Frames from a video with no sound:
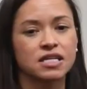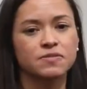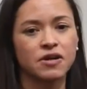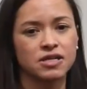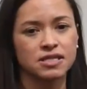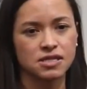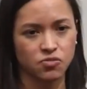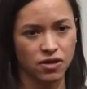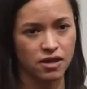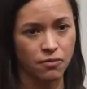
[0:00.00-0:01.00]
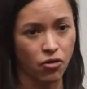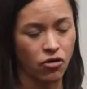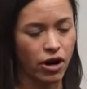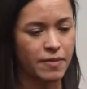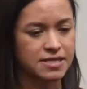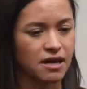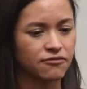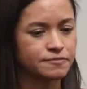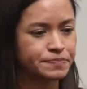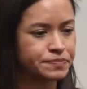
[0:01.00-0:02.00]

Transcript: and experiences within the program itself.